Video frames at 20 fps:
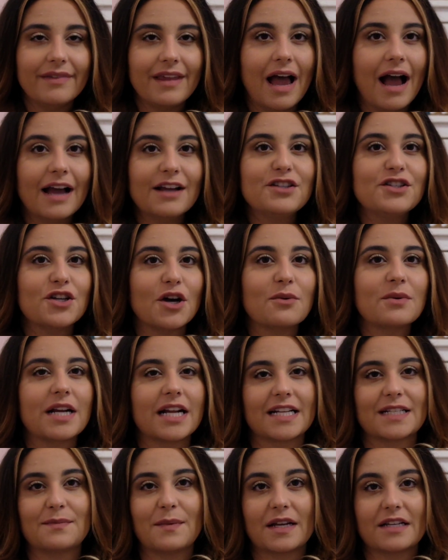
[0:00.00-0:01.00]
I don't
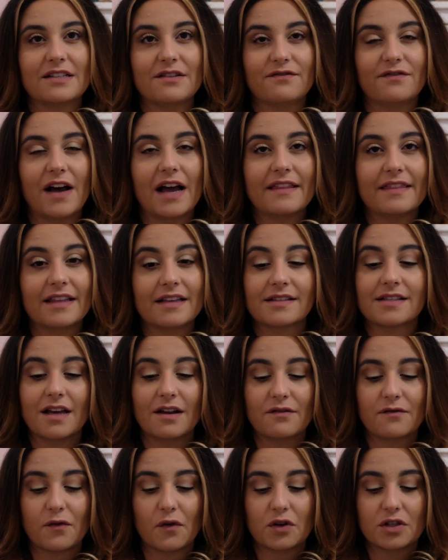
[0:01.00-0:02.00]
expect to find this.
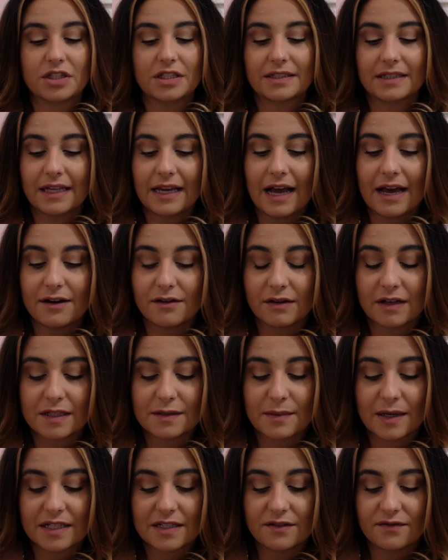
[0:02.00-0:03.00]
Unfortunately, I don't
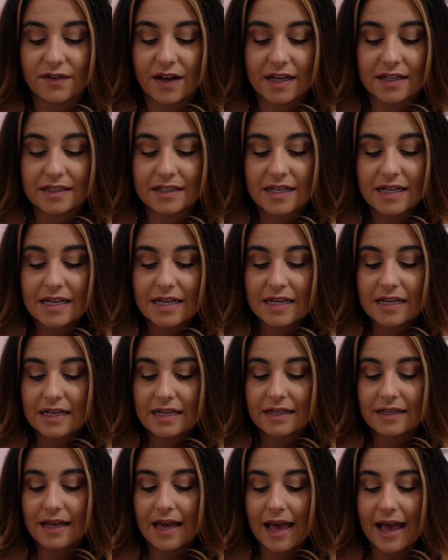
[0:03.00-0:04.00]
expect to find
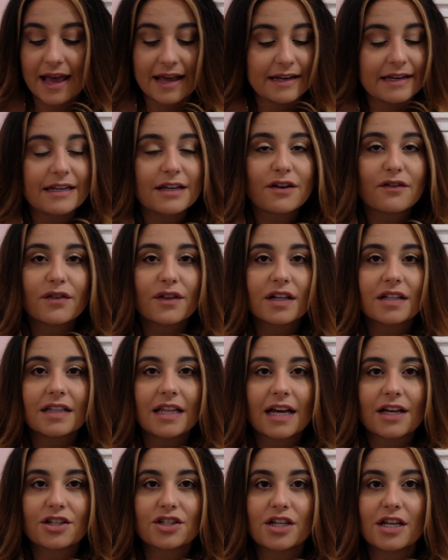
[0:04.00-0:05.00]
any of the
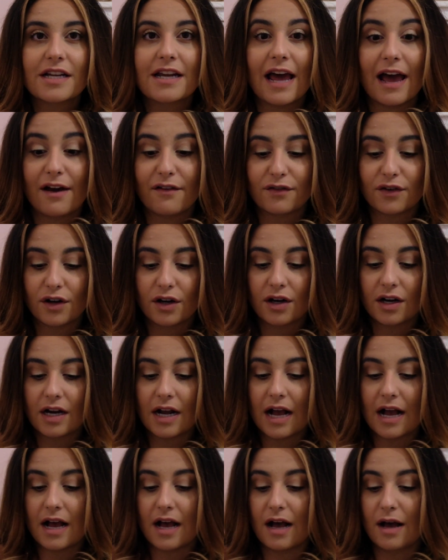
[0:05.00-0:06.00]
collection ever.
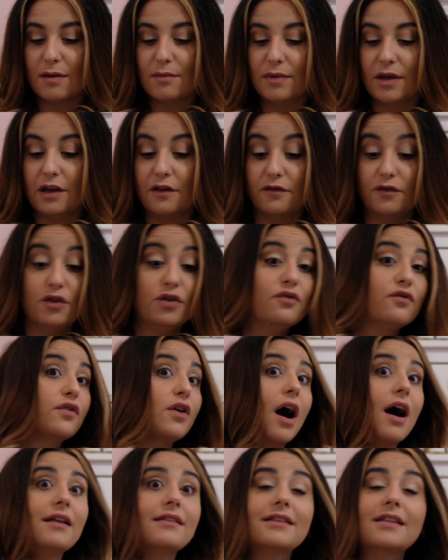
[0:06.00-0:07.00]
If you've
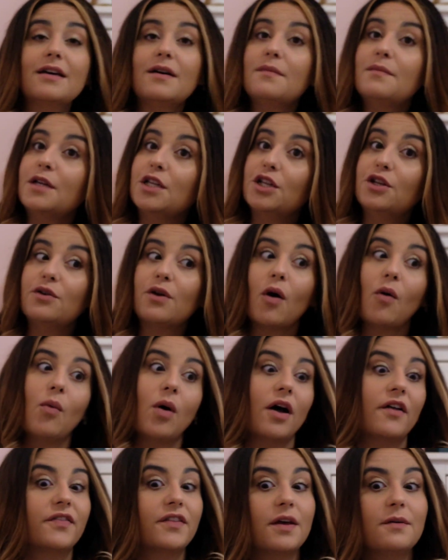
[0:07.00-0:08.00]
got them and you don't
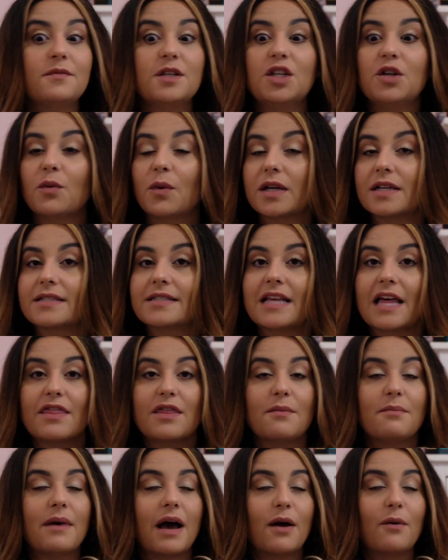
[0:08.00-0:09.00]
want them and you want to
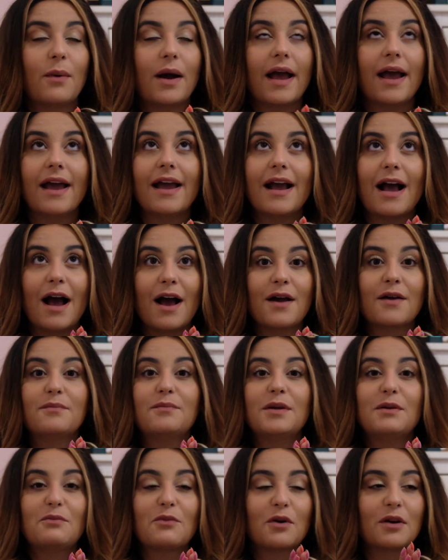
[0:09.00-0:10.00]
send them my way, I'd
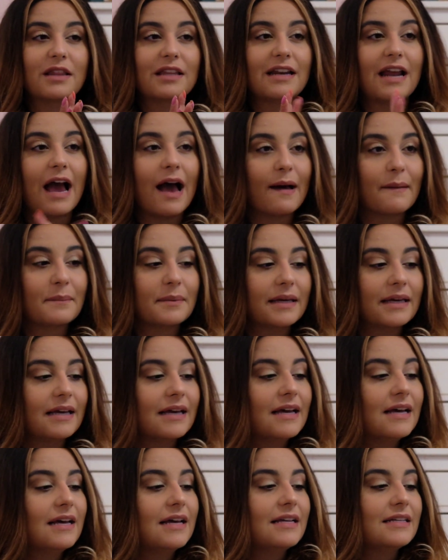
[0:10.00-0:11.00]
be more than
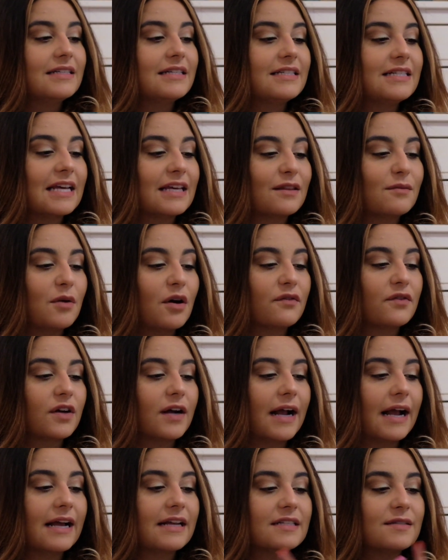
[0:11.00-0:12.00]
happy to take them off your
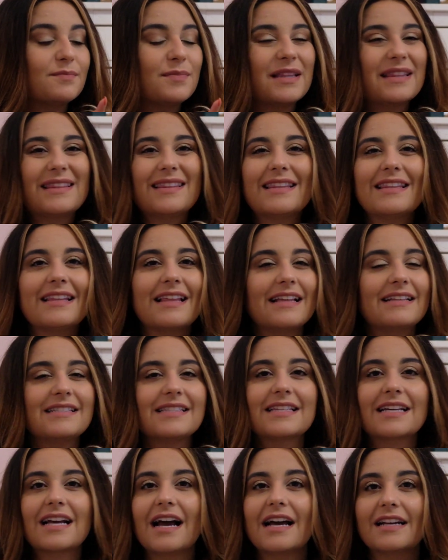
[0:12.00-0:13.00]
hands. But
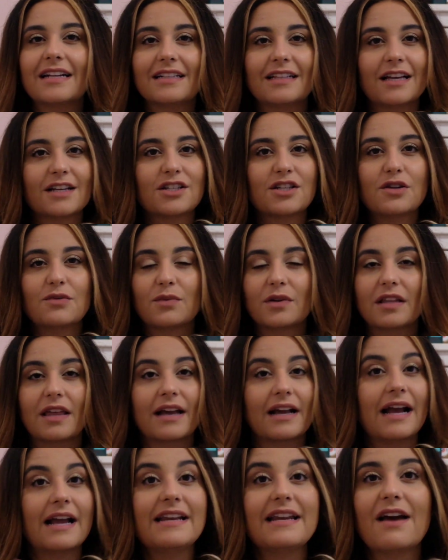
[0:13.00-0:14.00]
it's the kind of collection where
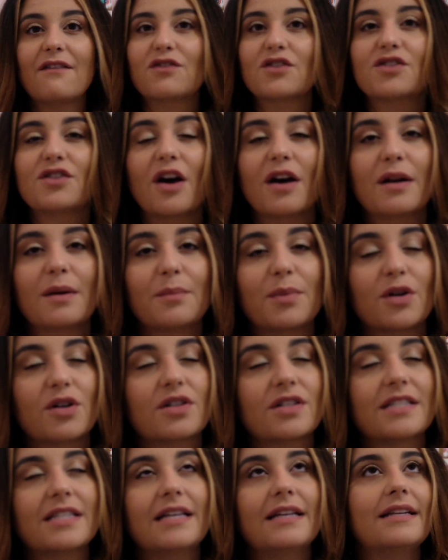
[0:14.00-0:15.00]
like I never saw it in
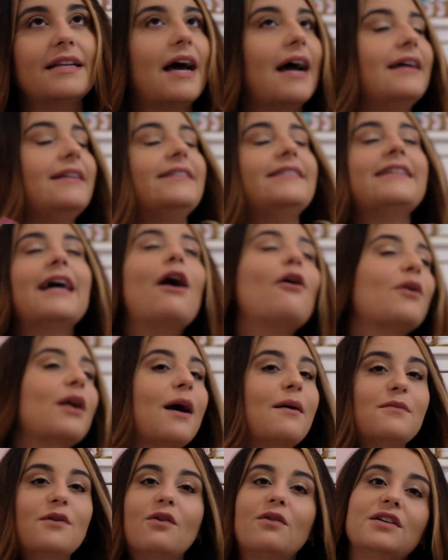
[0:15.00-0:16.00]
person. I doubt
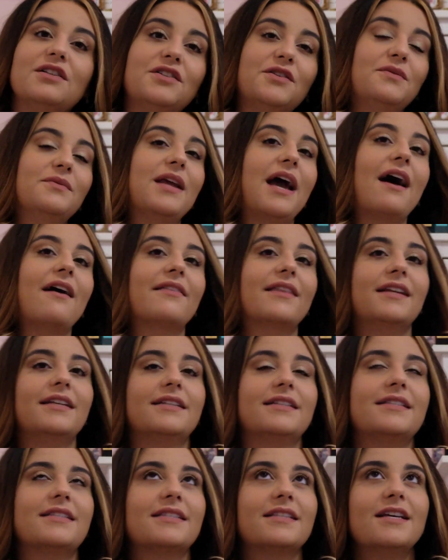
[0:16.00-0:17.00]
I'm going to now that
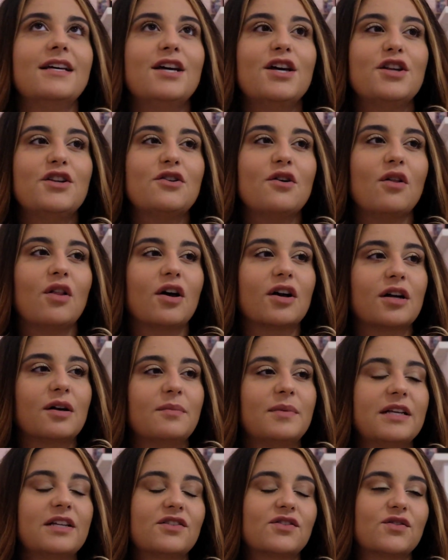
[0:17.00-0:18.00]
it's no longer
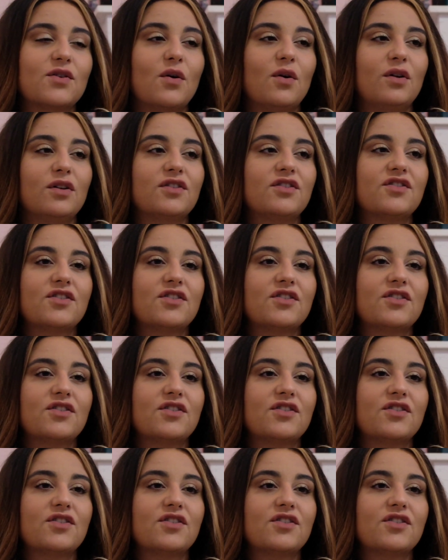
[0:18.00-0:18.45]
being sold.